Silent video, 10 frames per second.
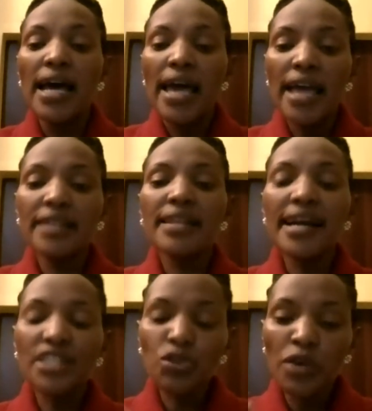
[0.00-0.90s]
And
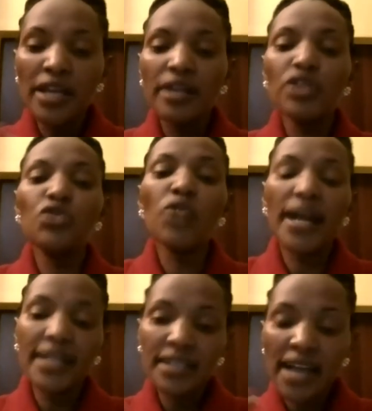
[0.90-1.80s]
that way you
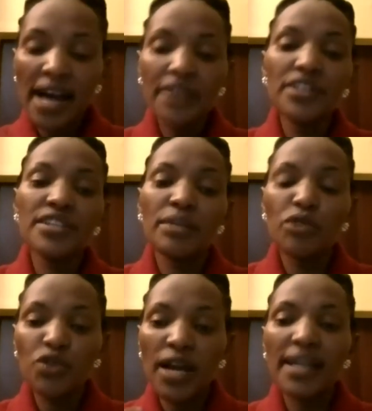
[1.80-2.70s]
can encourage them or
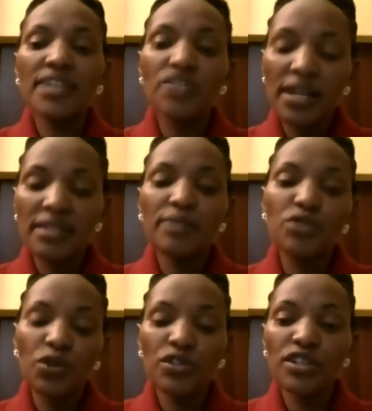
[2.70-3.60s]
you can attract them to
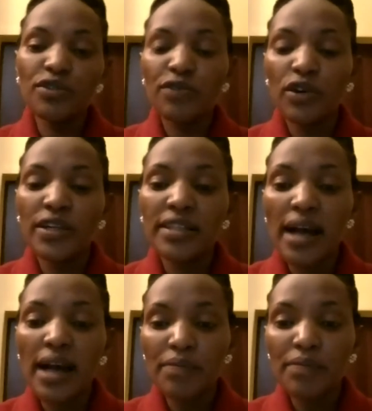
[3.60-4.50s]
continue following
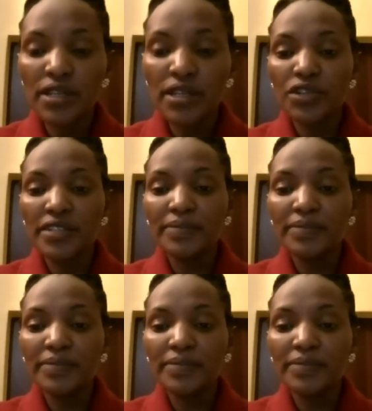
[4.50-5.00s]
up the story.